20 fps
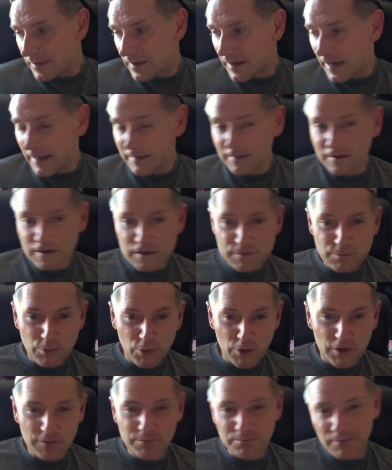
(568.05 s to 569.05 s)
At this
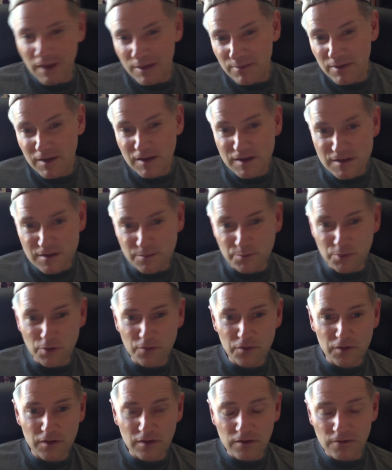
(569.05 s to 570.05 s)
point, maybe he's
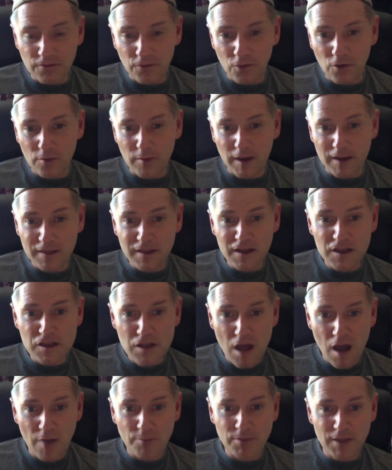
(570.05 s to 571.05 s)
improving his form. I think
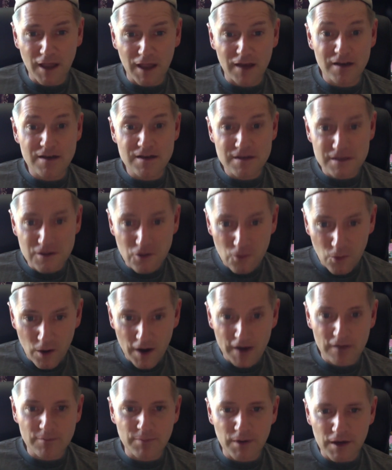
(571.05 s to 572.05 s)
top 10 is
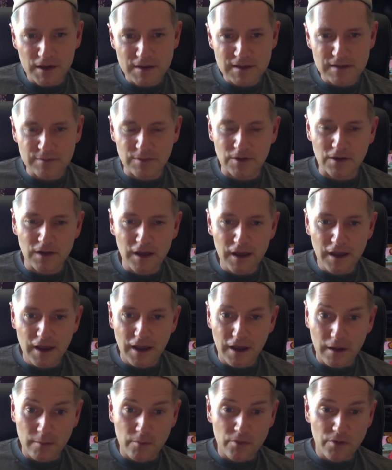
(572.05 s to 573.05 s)
quite possible,
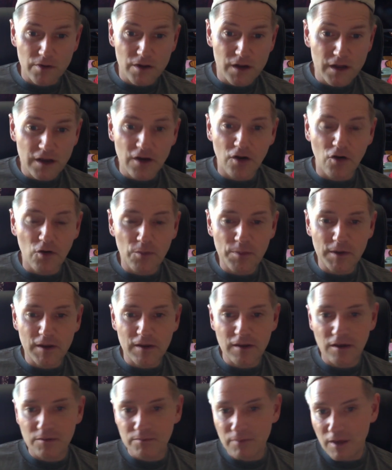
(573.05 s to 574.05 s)
and I'm really hoping
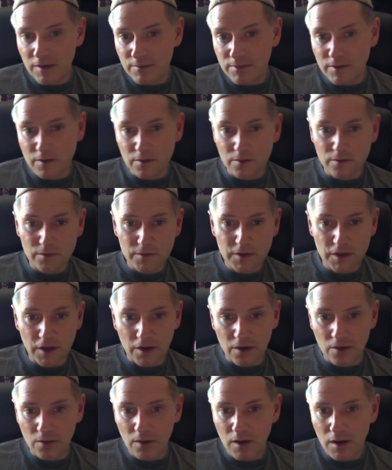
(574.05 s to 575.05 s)
that maybe a
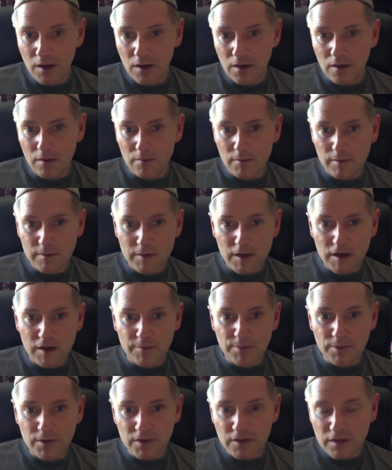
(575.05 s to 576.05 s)

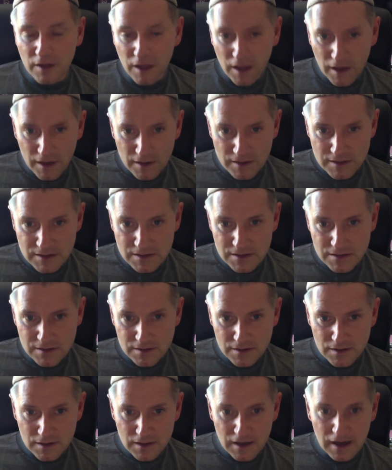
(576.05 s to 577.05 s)
couple of days
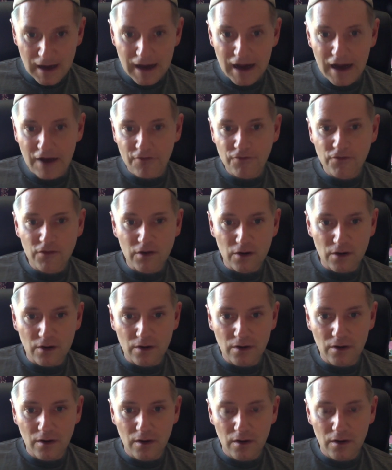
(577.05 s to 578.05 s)
after